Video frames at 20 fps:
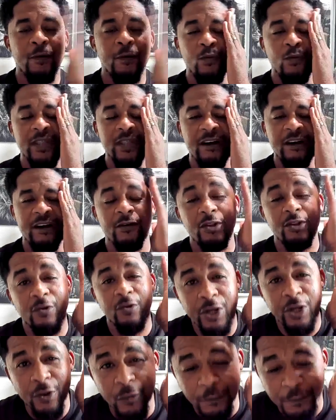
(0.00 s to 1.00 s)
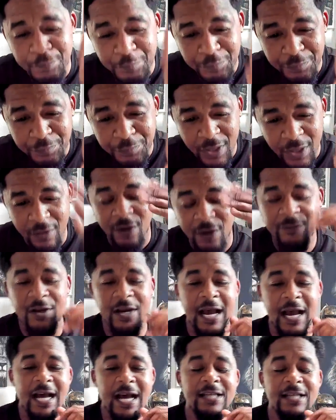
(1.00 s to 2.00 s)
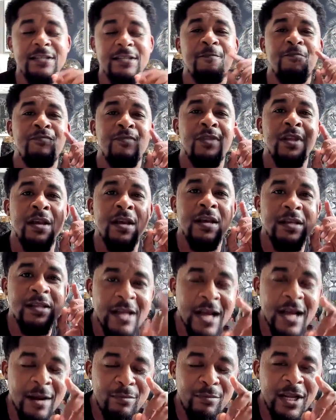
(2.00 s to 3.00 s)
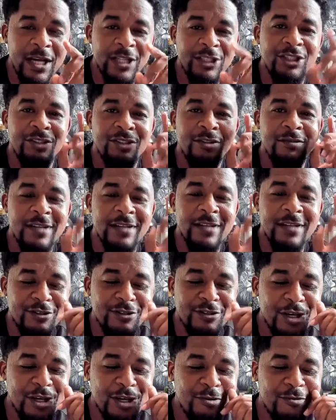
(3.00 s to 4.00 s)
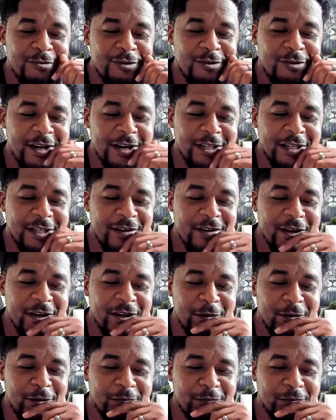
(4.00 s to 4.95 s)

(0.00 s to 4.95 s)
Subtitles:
without further ado, love you guys. God bless you. I'll see you on the next video.